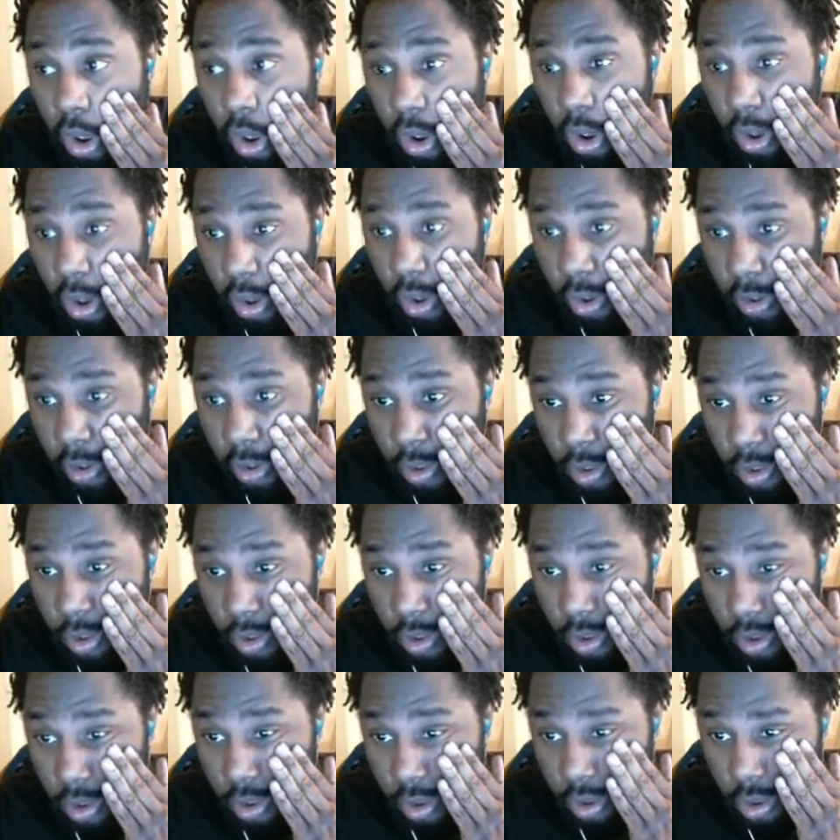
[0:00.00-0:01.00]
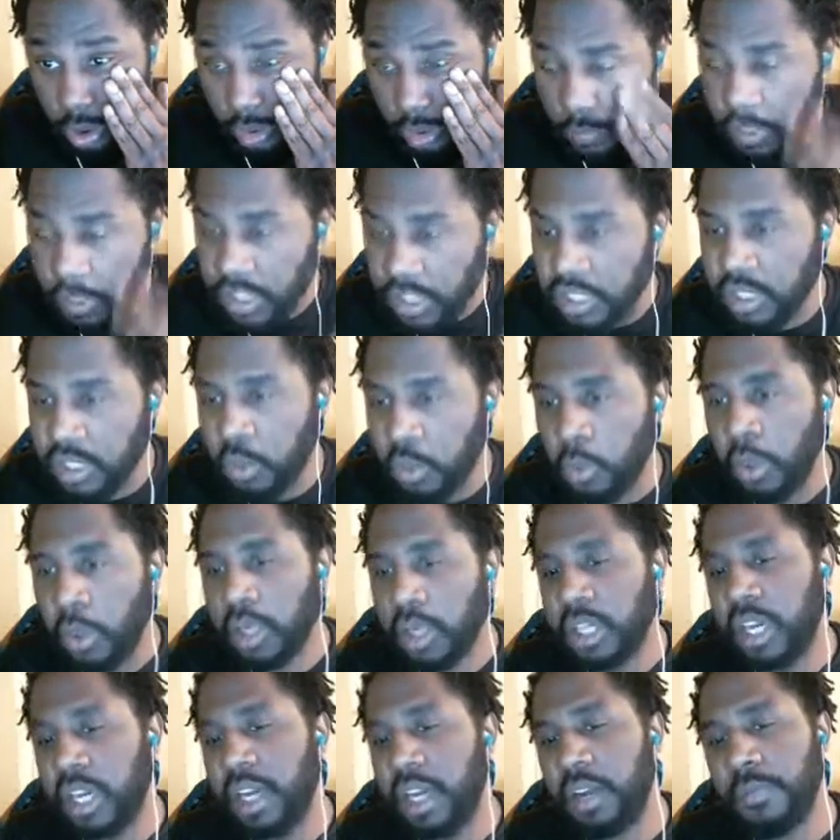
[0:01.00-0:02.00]
Mm-hmm. It shook
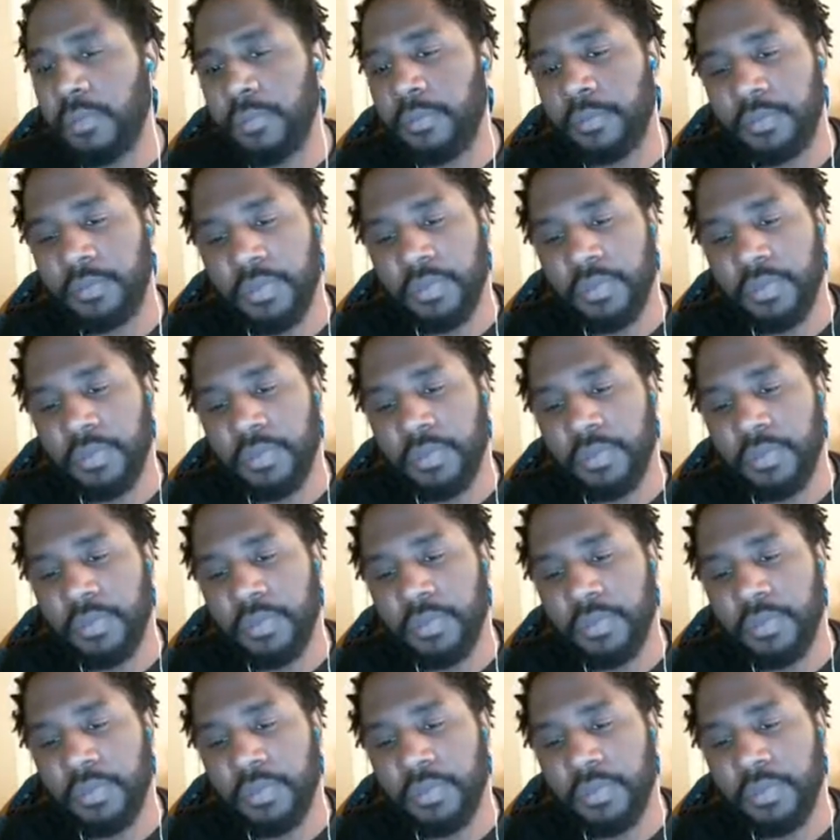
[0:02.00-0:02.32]
one time.